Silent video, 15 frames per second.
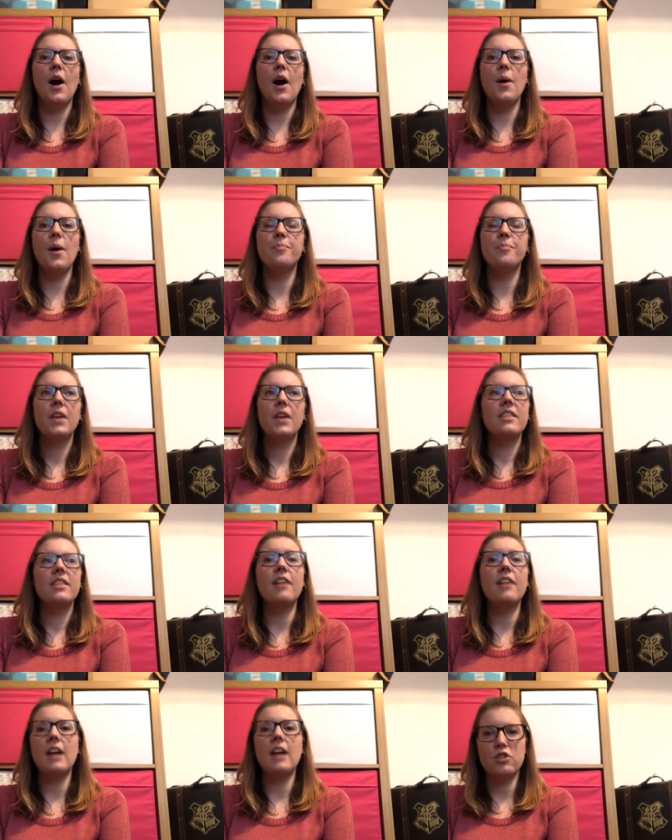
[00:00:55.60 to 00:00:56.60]
um,
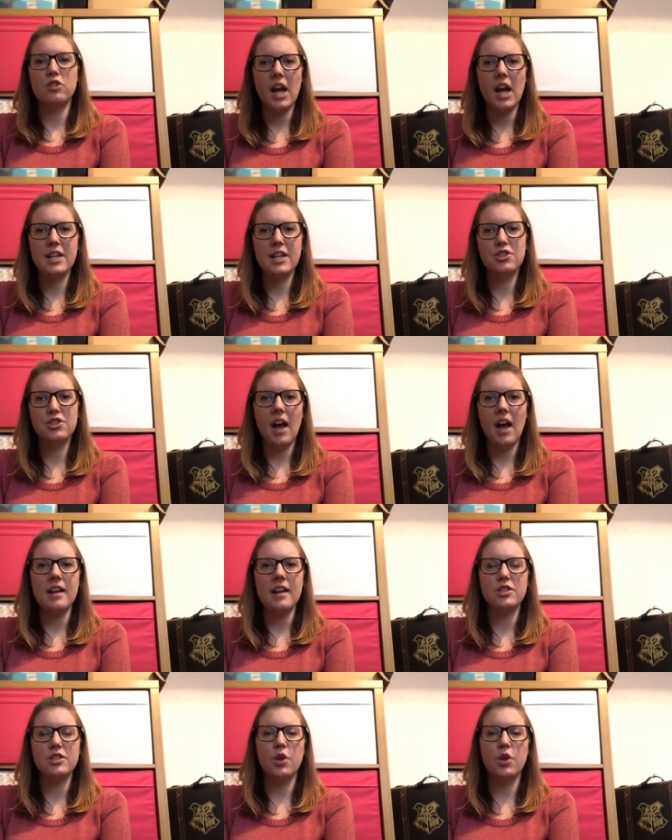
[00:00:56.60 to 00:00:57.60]
they've now changed
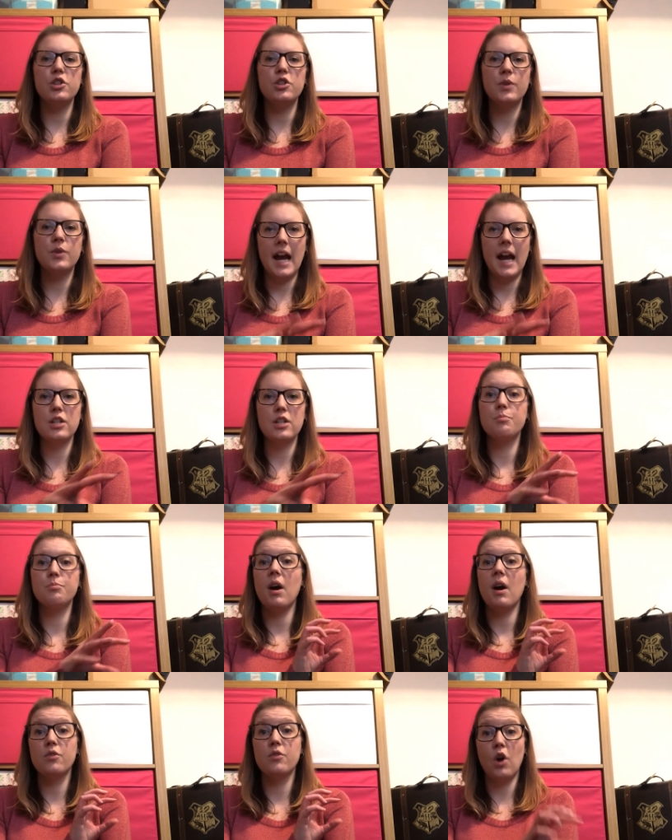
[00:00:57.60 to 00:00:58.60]
that so that you can just
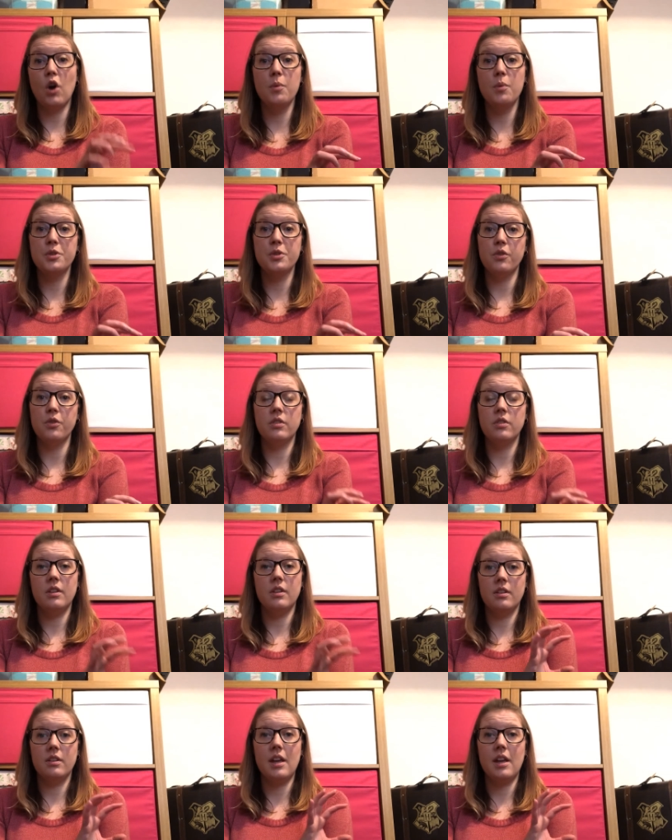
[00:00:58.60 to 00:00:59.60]
buy the robes on
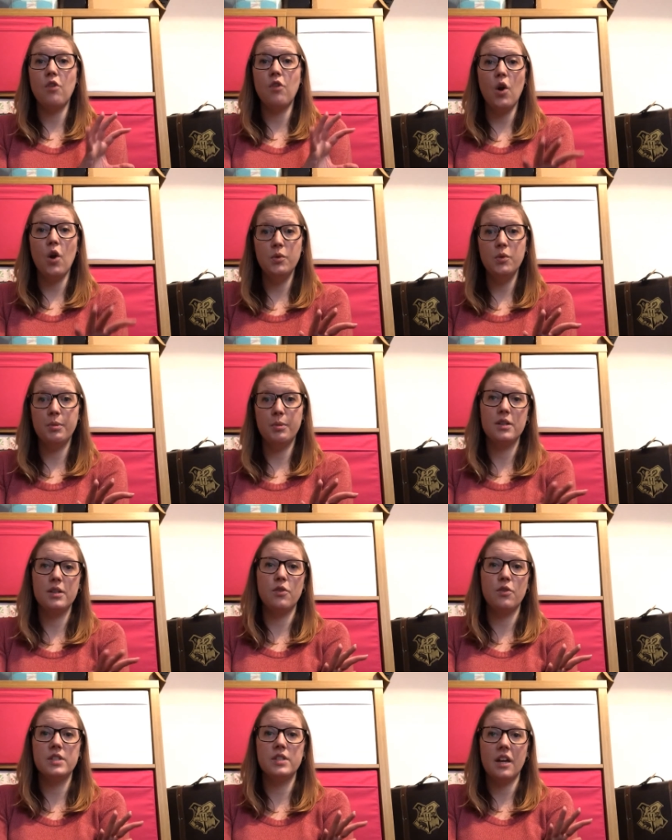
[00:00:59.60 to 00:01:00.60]
their own
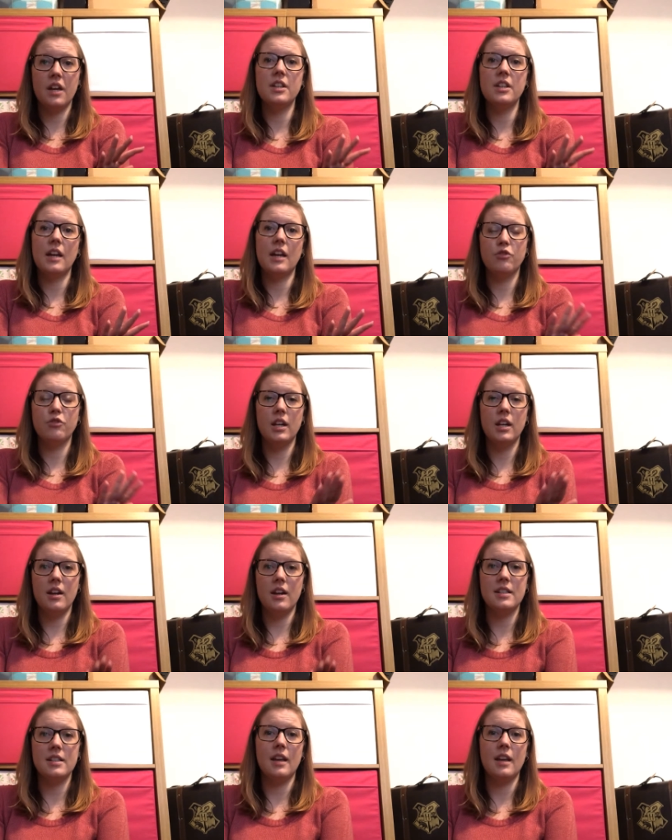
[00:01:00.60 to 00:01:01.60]
because obviously I think they've
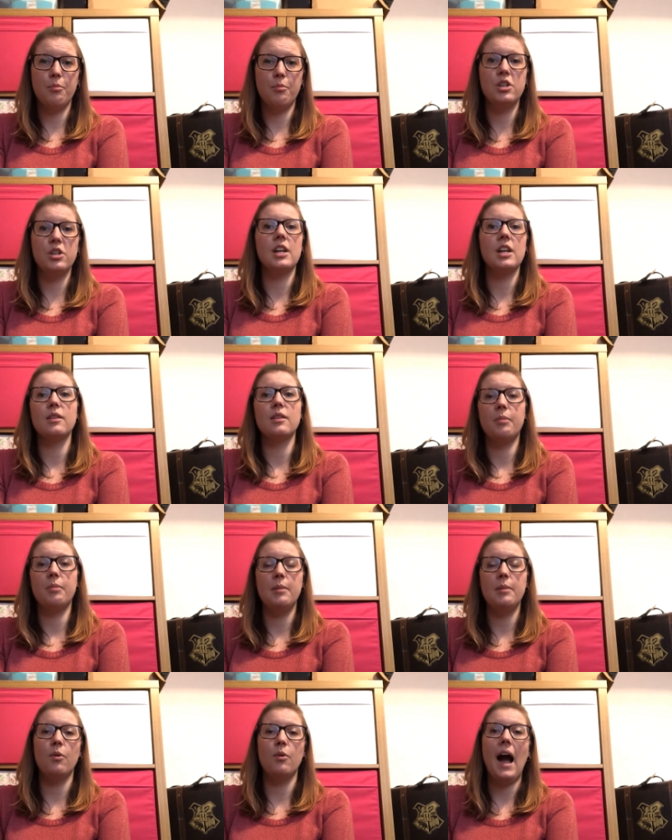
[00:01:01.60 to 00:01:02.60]
realised that they appreciate that
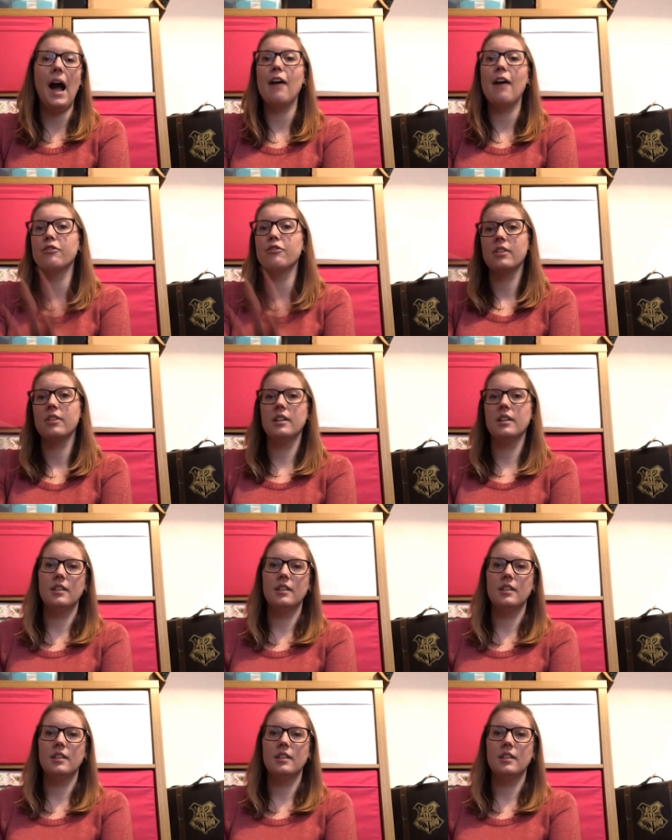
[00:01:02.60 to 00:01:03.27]
people have